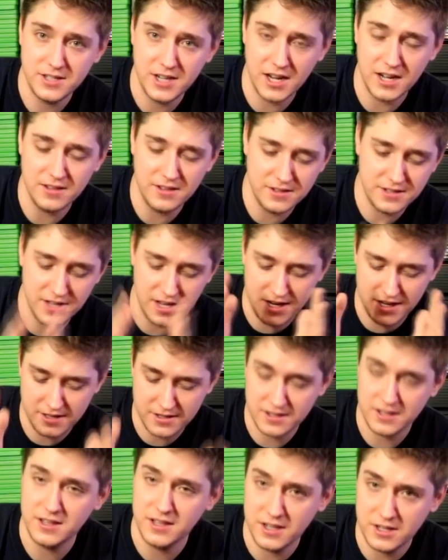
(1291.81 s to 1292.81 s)
check out the
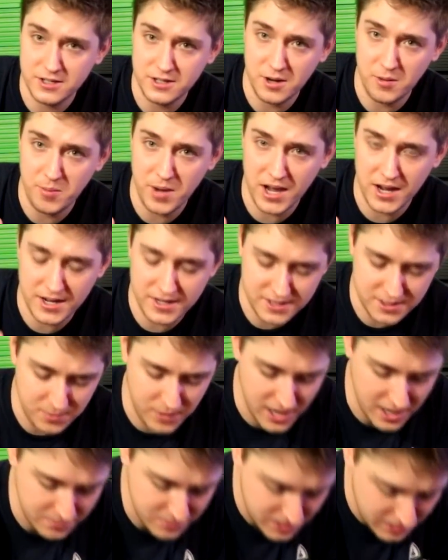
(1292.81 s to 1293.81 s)
settings. Let's jump back into
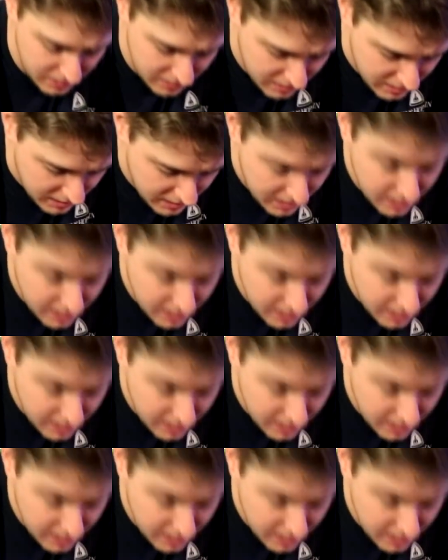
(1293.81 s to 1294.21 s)
some games here.